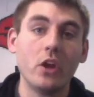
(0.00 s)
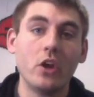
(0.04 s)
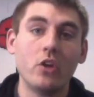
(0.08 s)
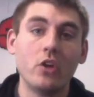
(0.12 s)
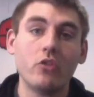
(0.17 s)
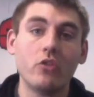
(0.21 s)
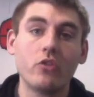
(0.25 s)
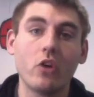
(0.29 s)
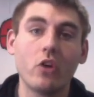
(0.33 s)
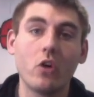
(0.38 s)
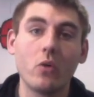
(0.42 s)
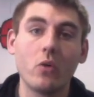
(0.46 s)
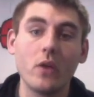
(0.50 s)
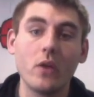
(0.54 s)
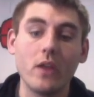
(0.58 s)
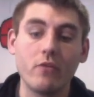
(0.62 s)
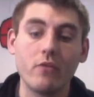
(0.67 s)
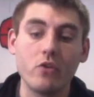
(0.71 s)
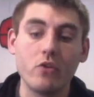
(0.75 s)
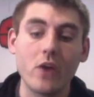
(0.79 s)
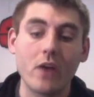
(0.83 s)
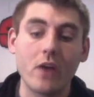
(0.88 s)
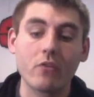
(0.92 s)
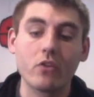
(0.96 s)
So if
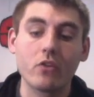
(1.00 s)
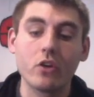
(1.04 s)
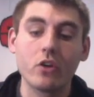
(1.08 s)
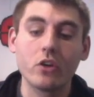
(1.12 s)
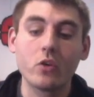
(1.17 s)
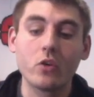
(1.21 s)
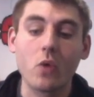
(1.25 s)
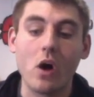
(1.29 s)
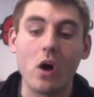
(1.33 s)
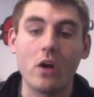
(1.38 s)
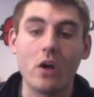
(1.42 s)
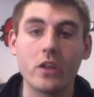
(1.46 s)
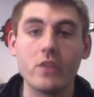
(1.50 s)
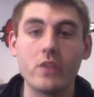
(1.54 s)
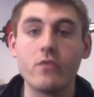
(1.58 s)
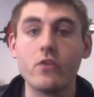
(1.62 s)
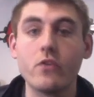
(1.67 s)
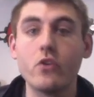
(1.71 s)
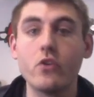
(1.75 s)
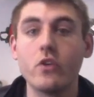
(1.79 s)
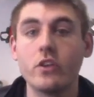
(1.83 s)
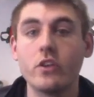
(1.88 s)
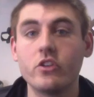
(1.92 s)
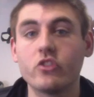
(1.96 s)
you have good quality
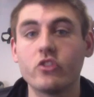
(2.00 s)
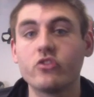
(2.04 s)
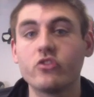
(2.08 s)
food and you're